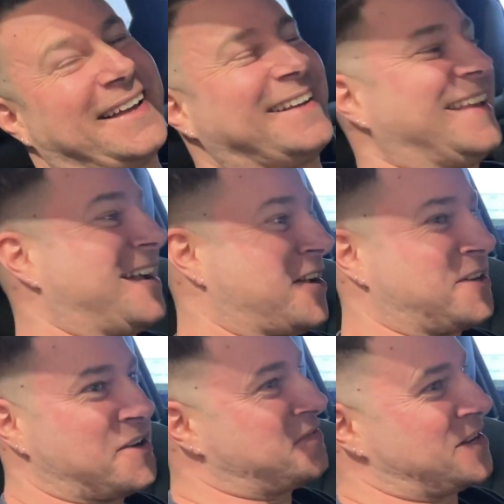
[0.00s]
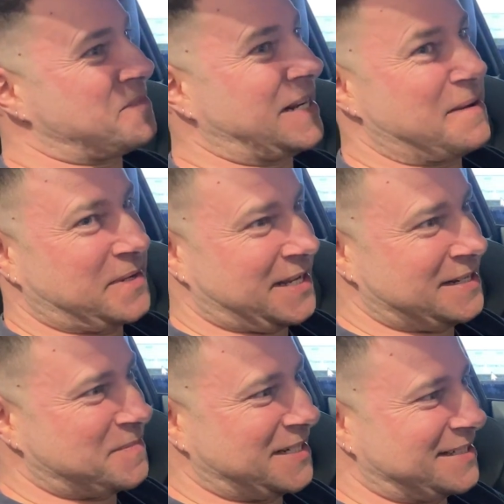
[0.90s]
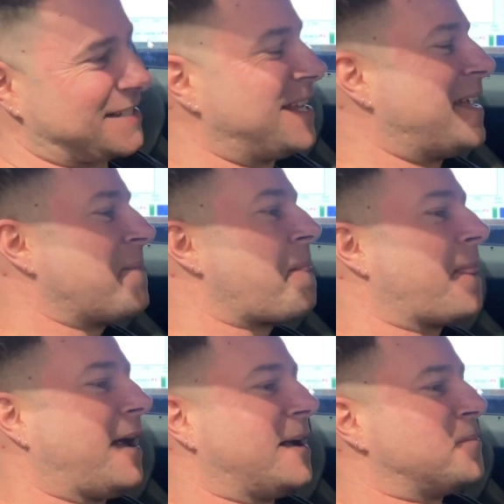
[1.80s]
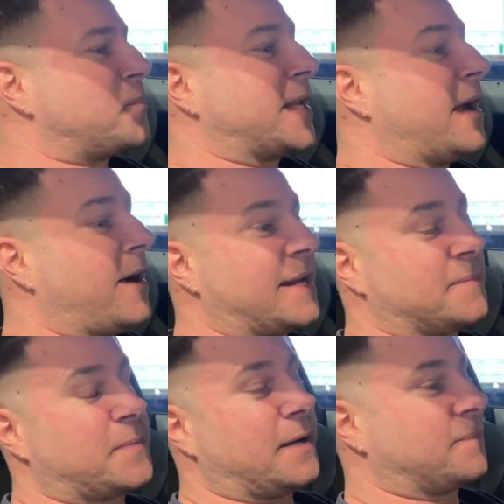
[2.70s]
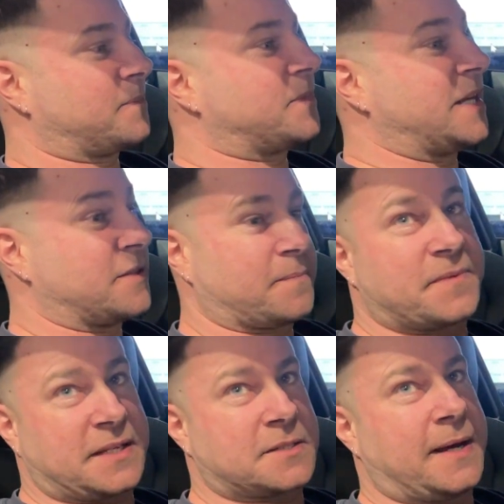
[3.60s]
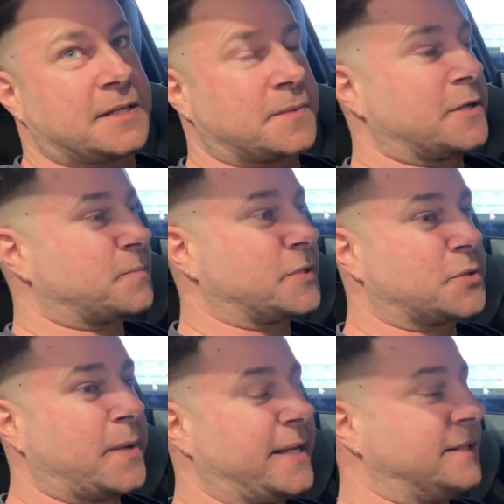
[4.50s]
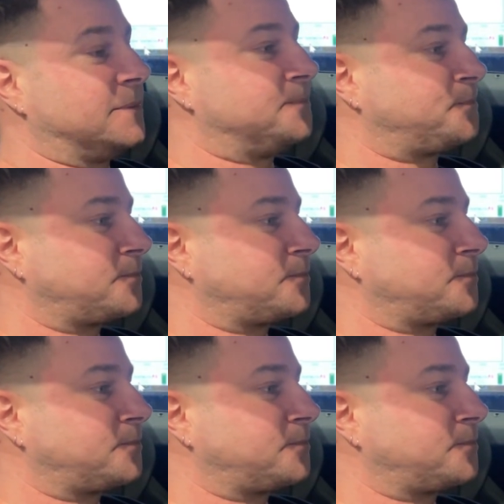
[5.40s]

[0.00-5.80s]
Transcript: Yeah, go fund me Lamborghini, please. But yeah, I had the other thing to add as well is between